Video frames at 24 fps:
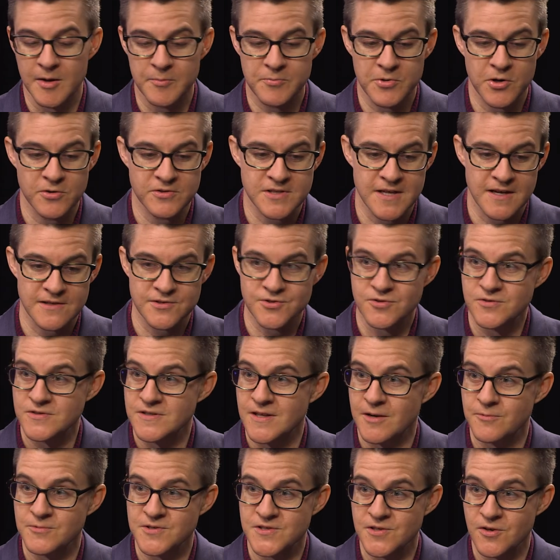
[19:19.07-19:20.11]
protesters
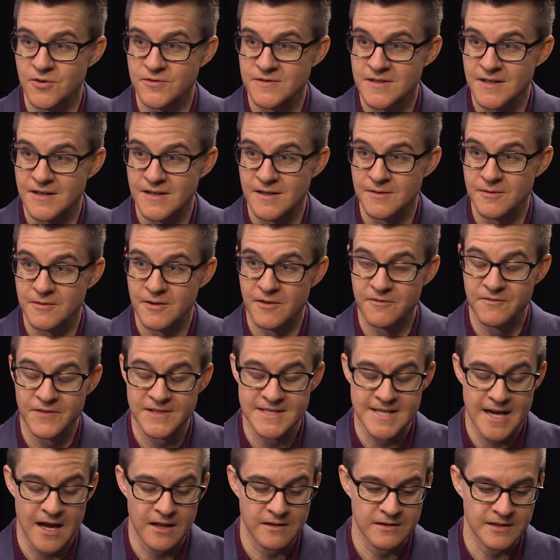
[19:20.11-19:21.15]
that resulted in a
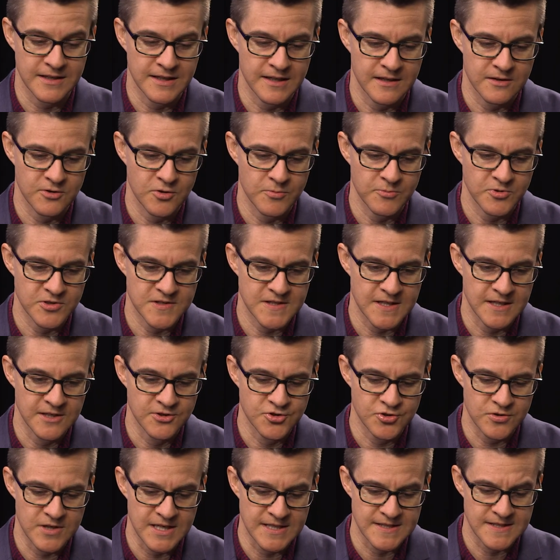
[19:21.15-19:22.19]
fatality and numerous
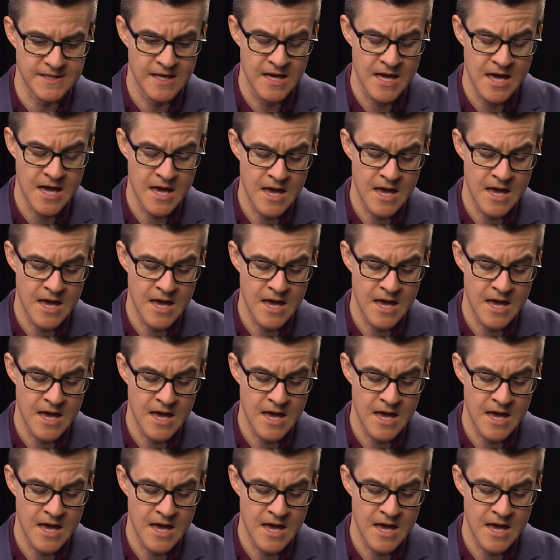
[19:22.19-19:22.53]
injuries.